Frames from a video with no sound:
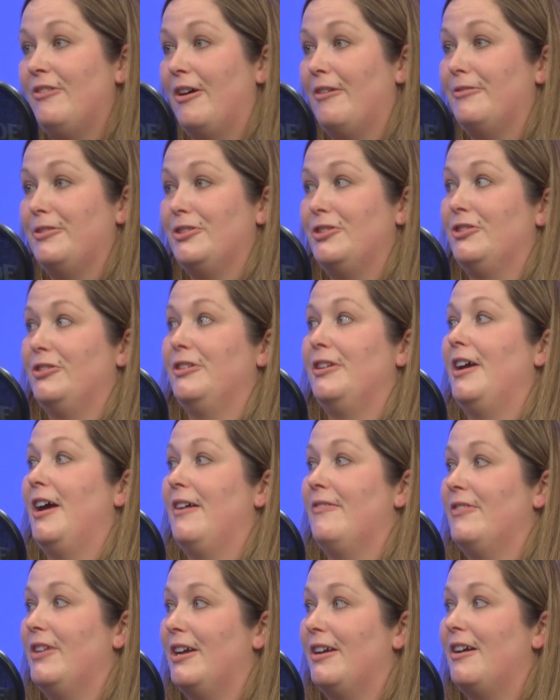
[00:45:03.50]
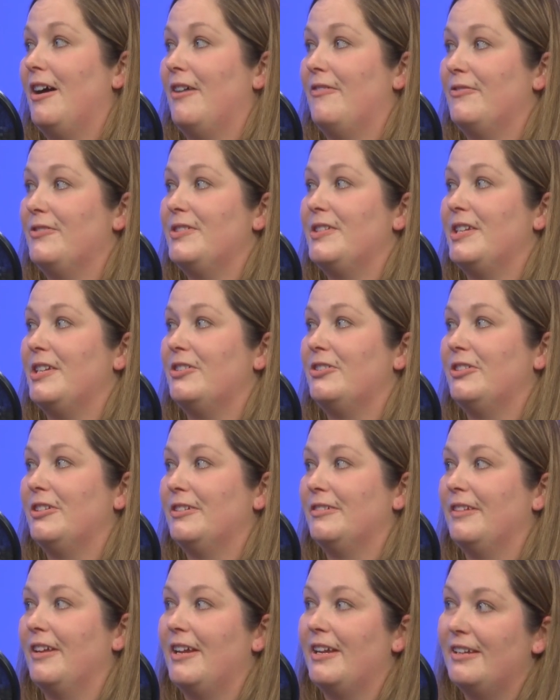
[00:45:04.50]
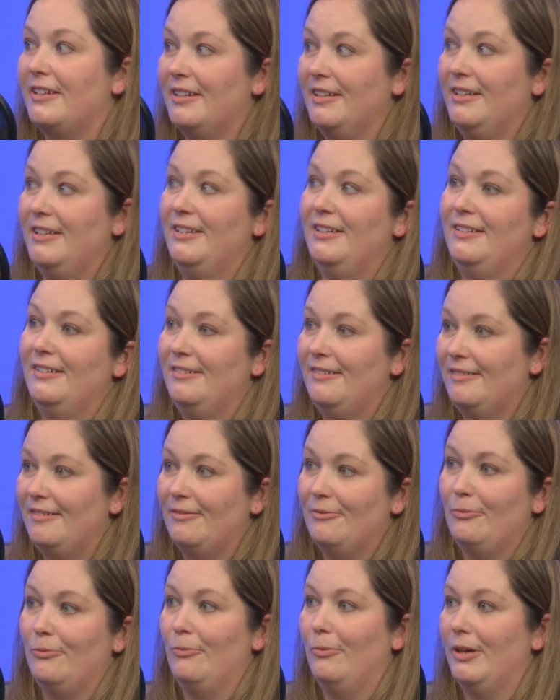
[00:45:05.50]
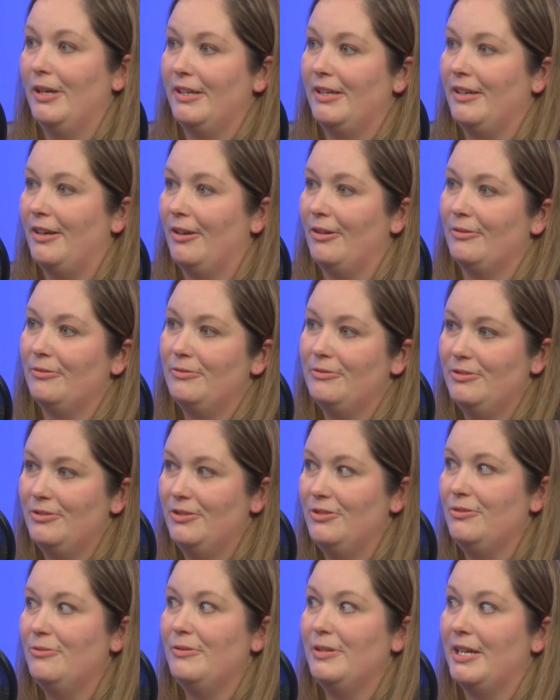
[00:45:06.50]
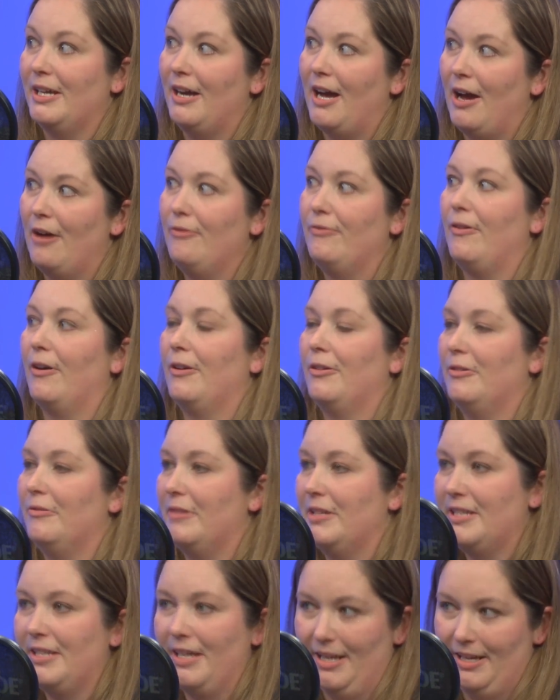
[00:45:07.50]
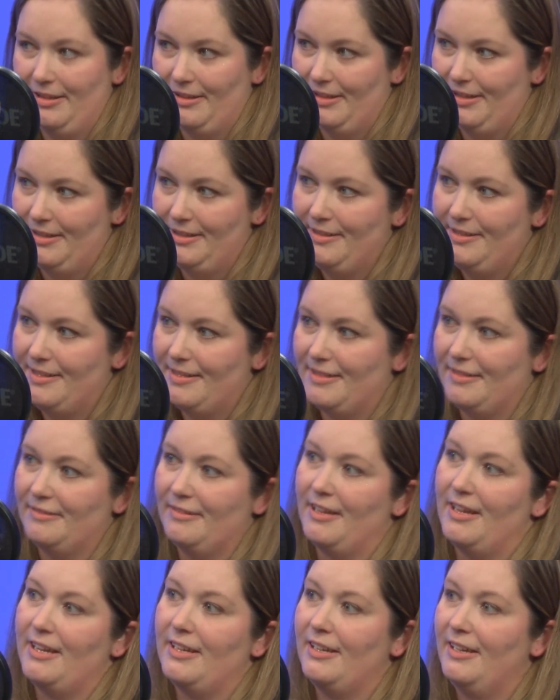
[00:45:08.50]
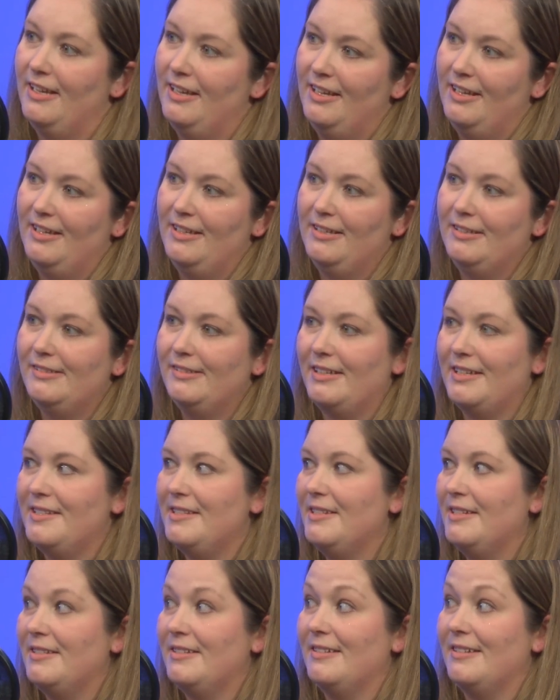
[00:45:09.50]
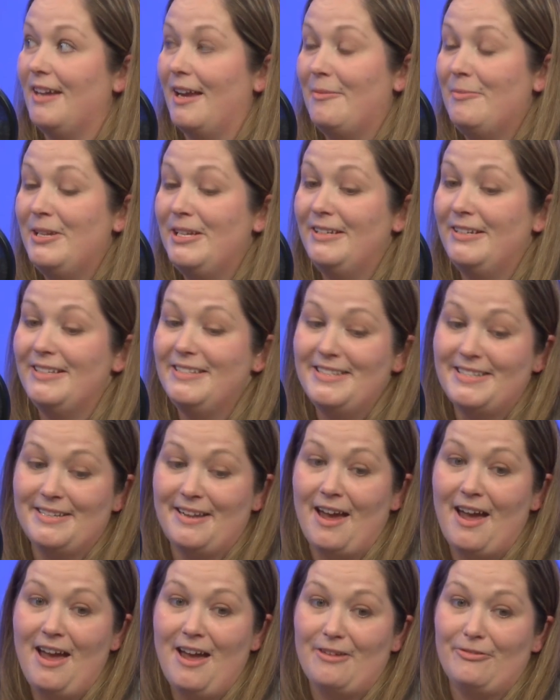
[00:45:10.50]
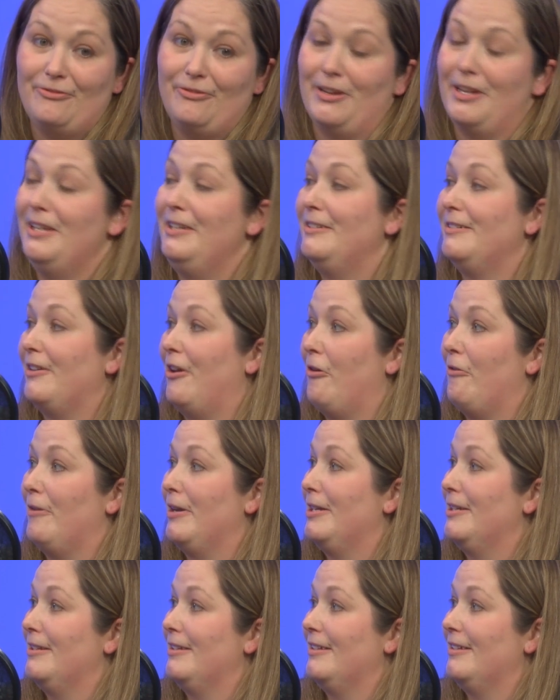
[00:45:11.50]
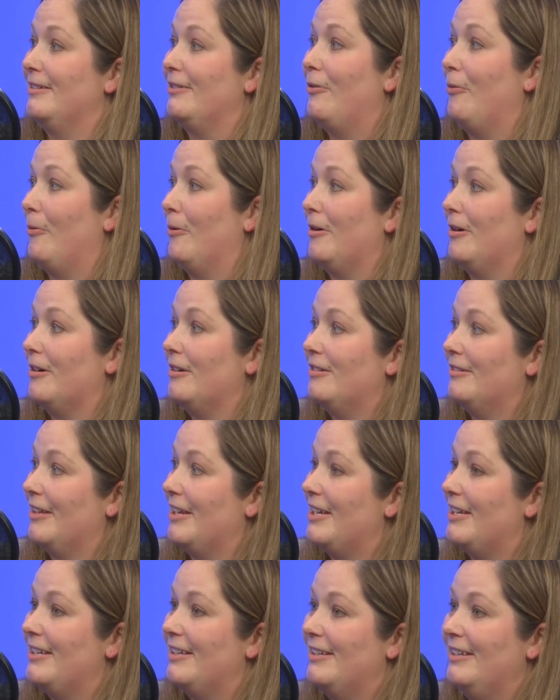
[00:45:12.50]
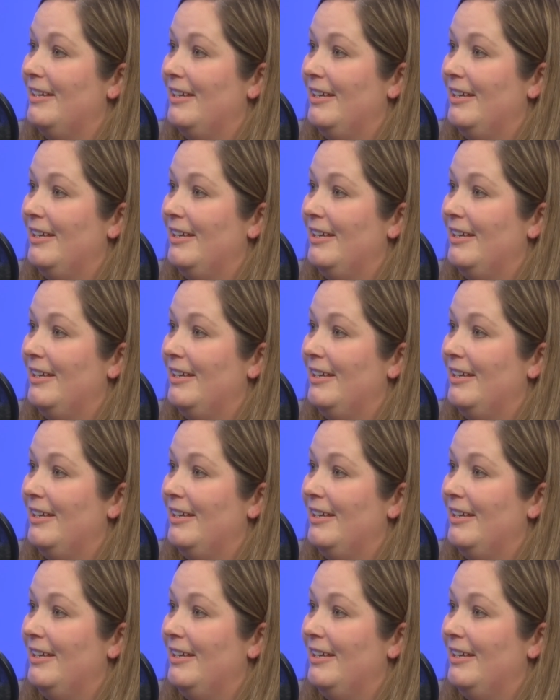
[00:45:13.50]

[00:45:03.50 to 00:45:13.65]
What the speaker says: always should have that conversation. Like, what, how far do we take this? And like, because it's not fun going to court. Like,